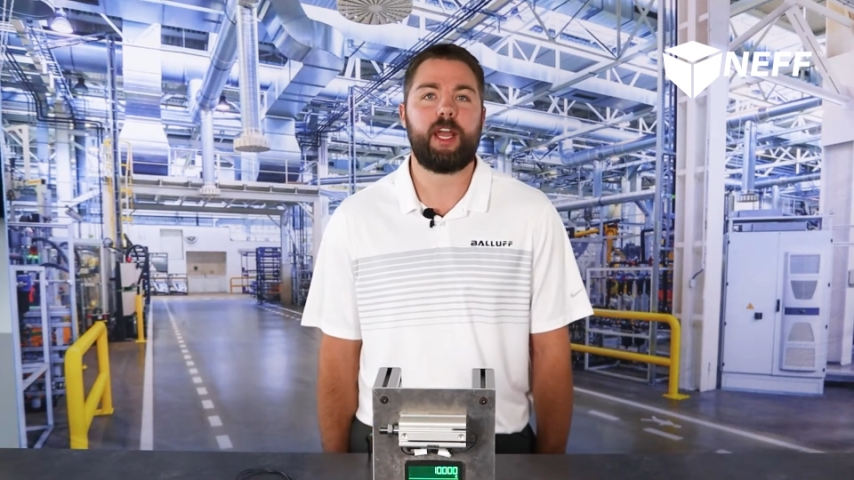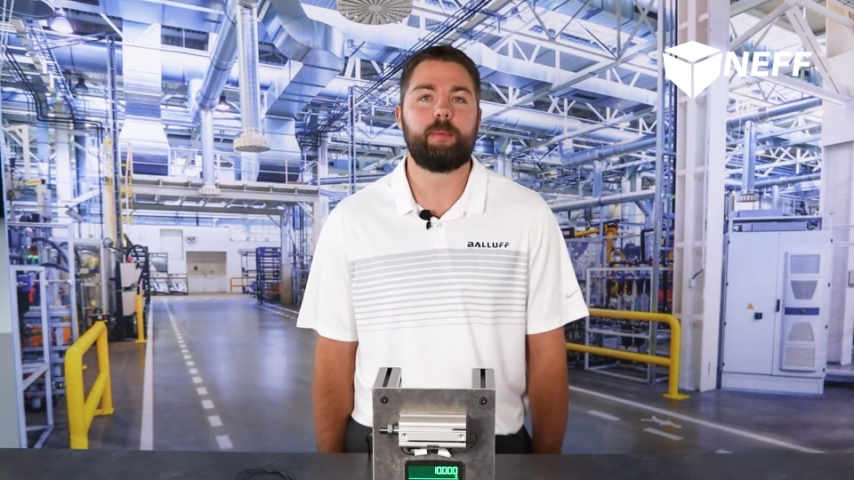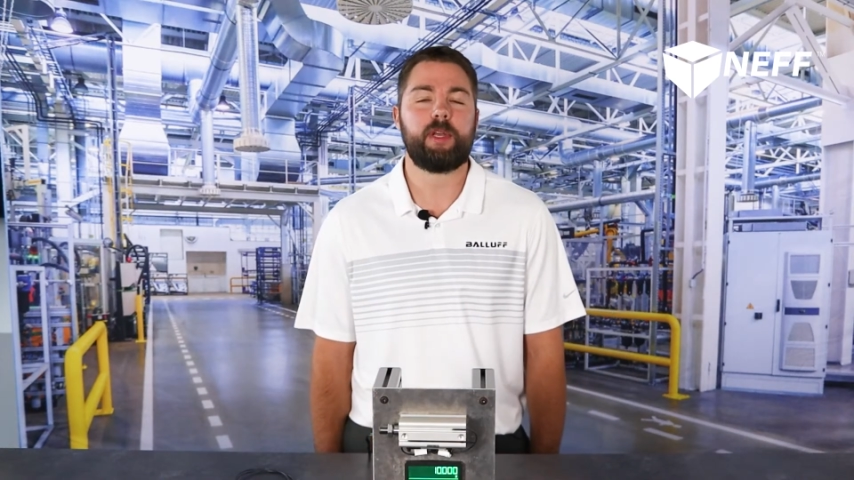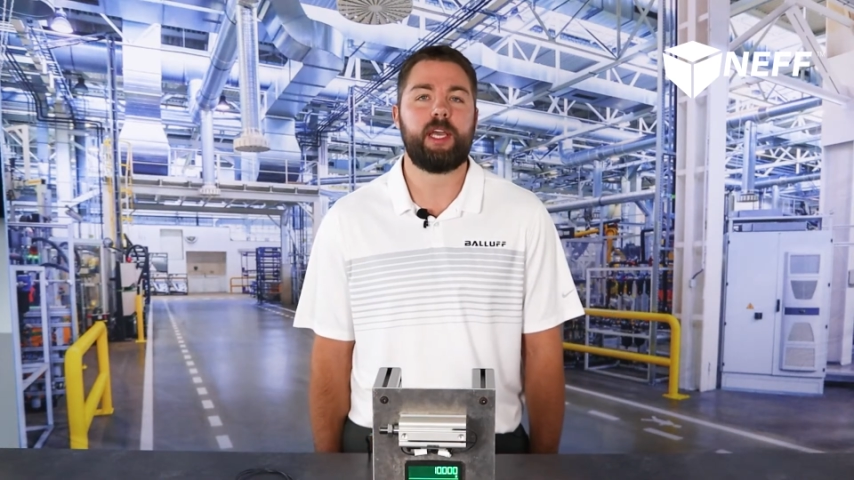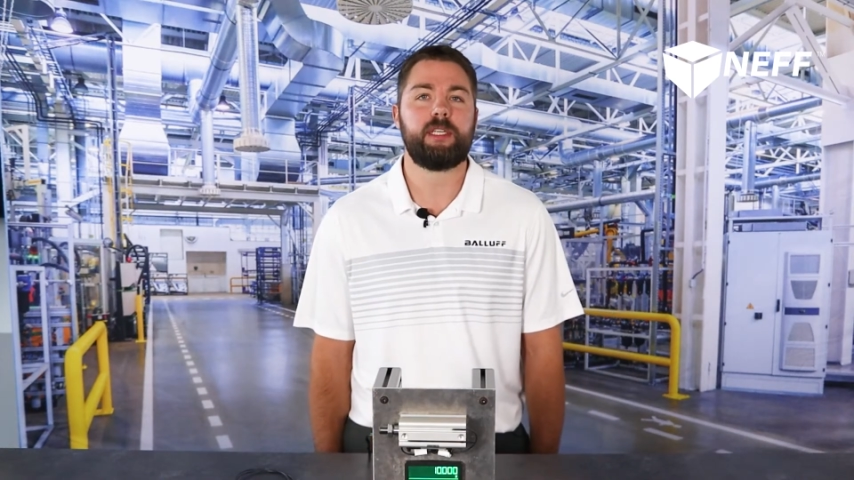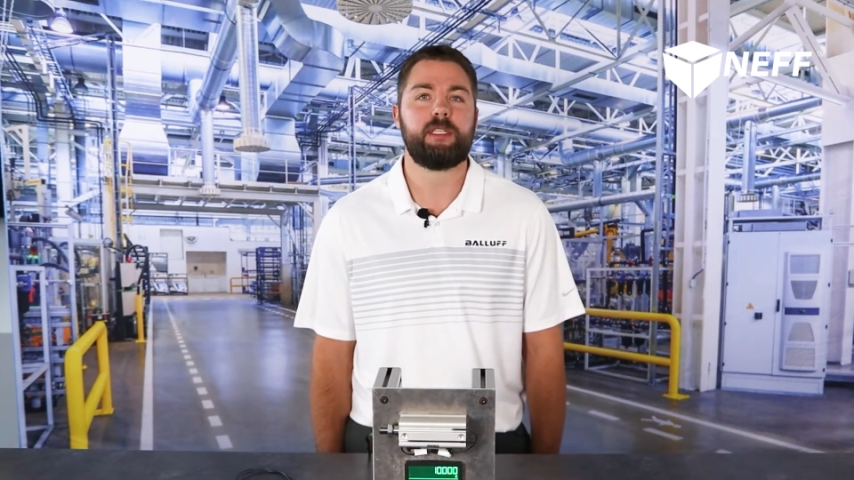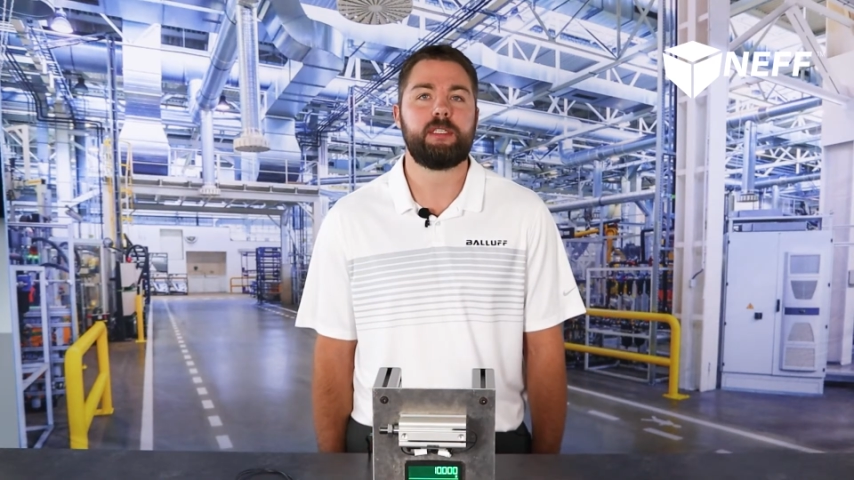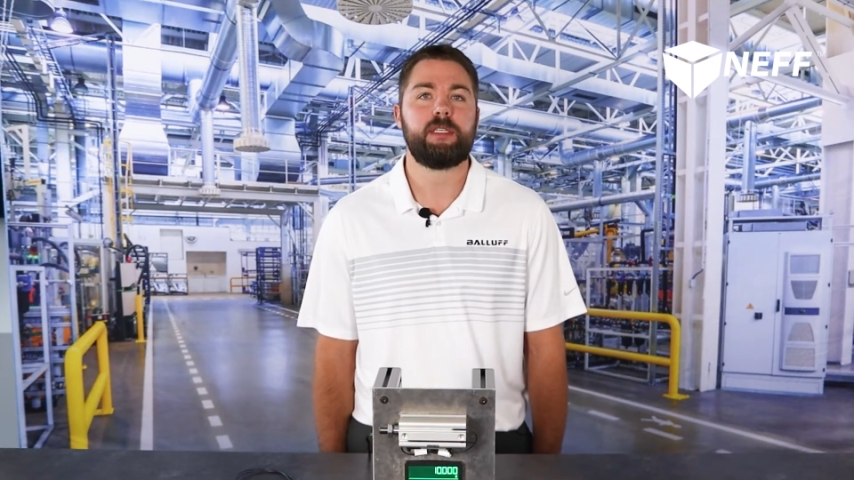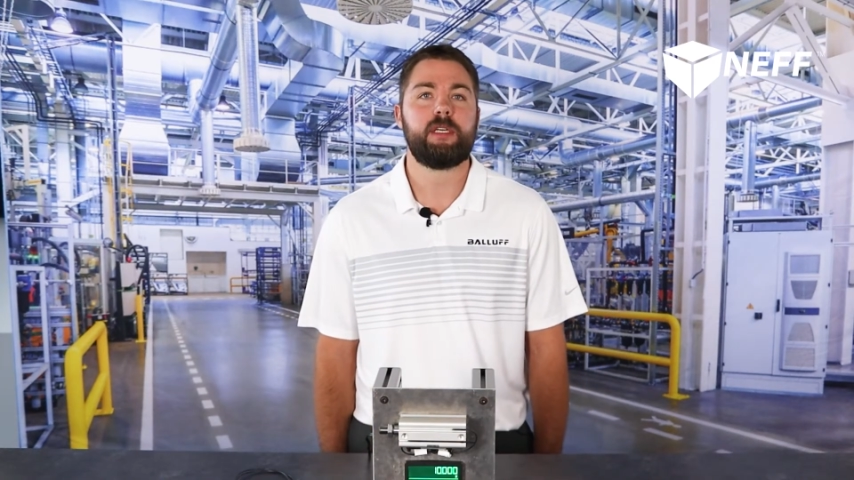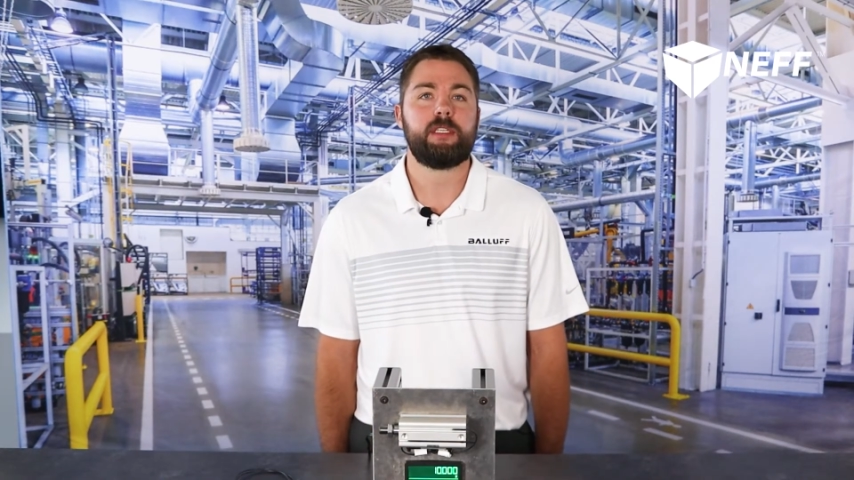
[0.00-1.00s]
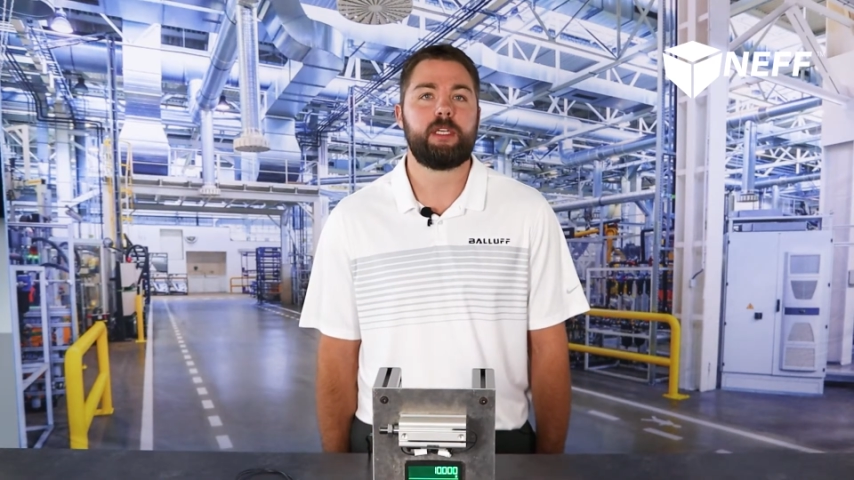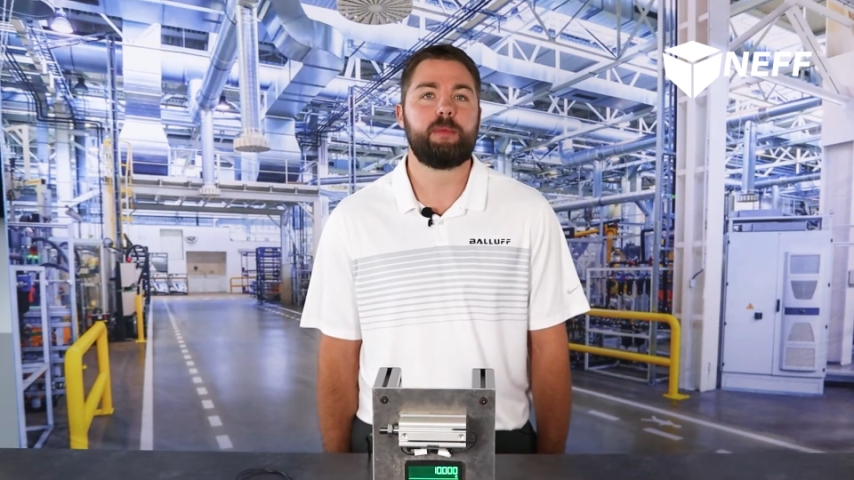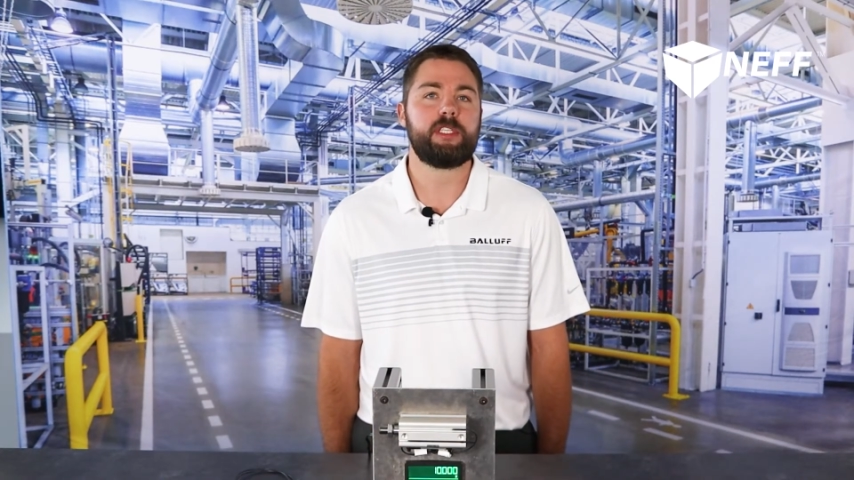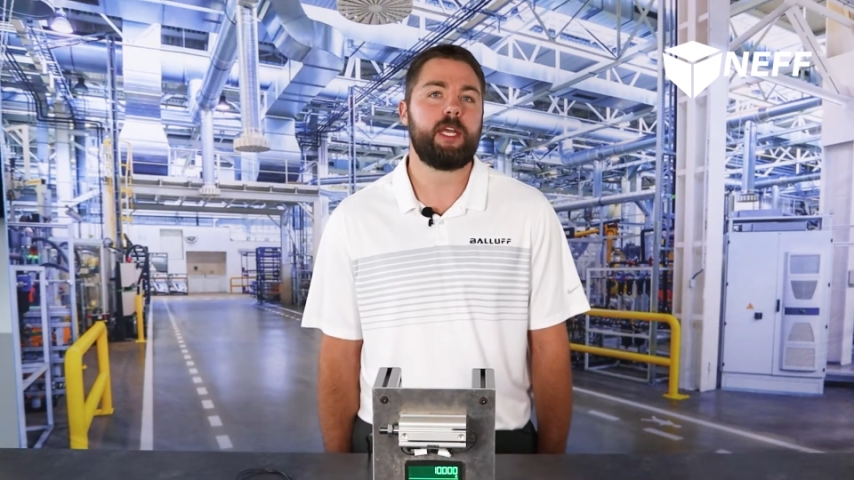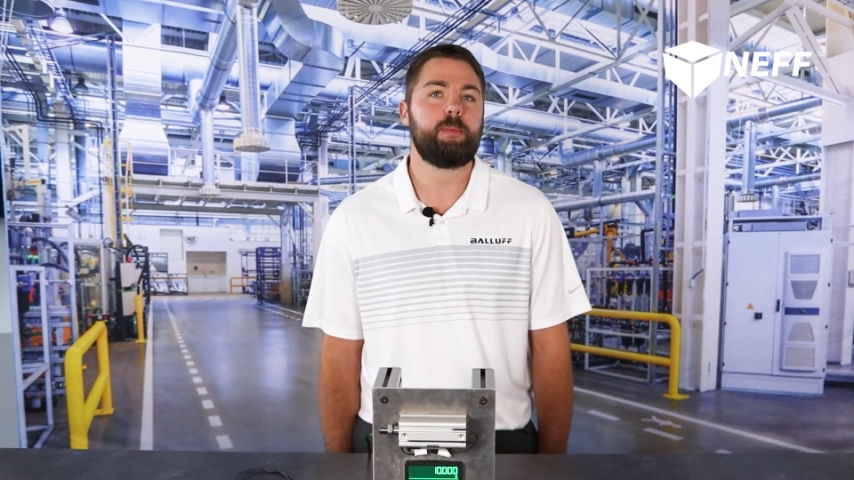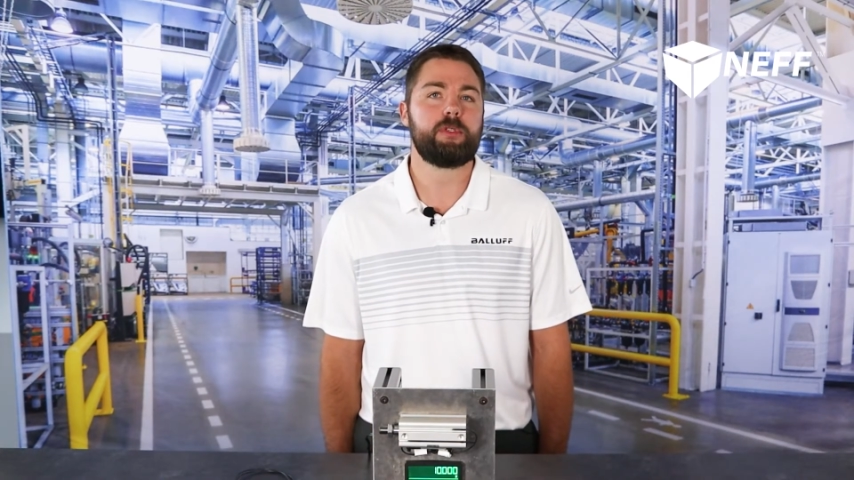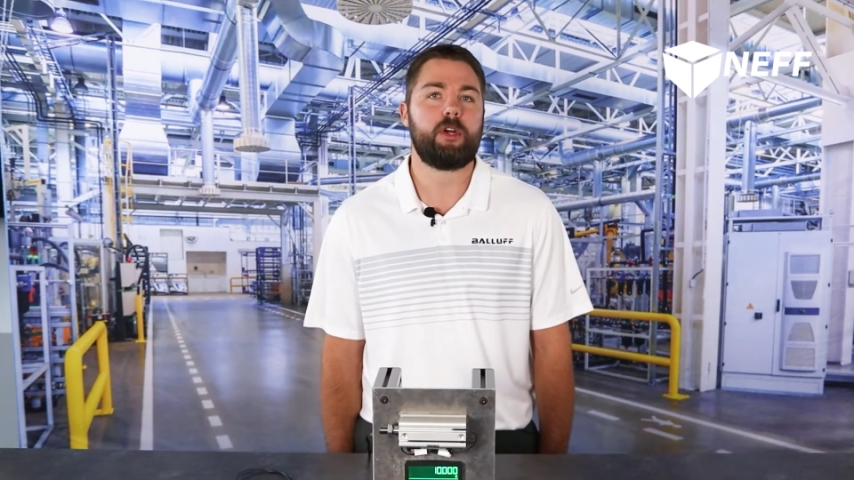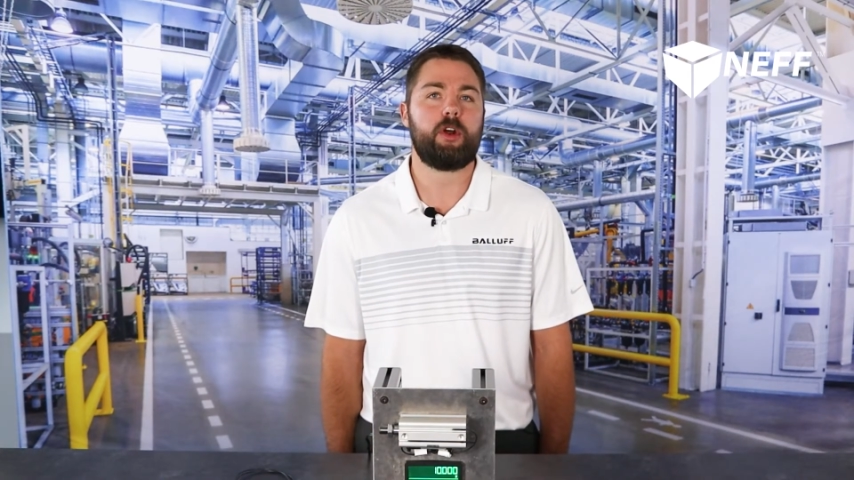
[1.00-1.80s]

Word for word: applications. Some examples